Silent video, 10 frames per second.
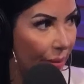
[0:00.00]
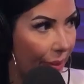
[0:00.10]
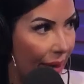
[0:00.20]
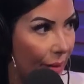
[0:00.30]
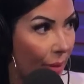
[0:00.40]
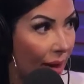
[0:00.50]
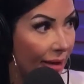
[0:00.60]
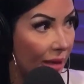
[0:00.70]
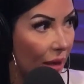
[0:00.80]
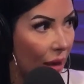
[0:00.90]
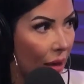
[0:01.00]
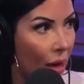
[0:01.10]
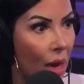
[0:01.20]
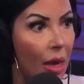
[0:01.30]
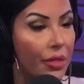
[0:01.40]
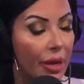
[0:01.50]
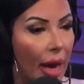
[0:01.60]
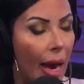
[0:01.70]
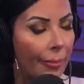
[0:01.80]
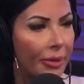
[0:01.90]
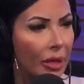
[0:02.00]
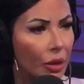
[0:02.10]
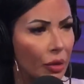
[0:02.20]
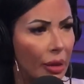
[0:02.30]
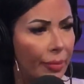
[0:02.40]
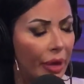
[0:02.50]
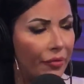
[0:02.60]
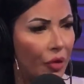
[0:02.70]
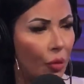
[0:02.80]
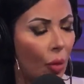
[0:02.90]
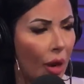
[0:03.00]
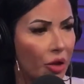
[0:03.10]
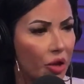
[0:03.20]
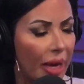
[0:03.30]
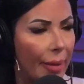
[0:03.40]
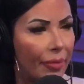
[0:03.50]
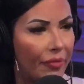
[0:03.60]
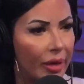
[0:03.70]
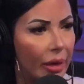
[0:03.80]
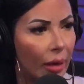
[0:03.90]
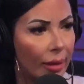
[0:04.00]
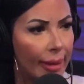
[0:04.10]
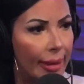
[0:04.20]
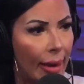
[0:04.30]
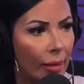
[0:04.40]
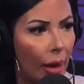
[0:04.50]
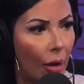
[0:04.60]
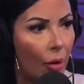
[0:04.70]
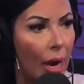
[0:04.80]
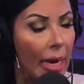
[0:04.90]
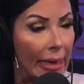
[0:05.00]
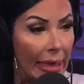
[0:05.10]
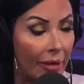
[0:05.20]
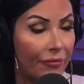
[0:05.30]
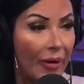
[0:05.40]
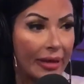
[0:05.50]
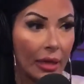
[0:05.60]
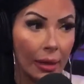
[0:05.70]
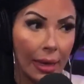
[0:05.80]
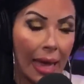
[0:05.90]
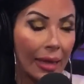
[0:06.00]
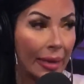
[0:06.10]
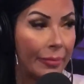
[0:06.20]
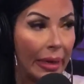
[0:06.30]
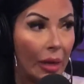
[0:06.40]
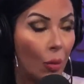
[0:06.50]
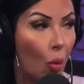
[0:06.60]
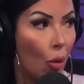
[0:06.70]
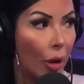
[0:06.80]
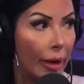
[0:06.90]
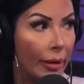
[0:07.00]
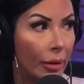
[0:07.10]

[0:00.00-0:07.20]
up animosity, then absolutely. But if you watch tape of a young Canelo, he fights a lot like Mickey Ward.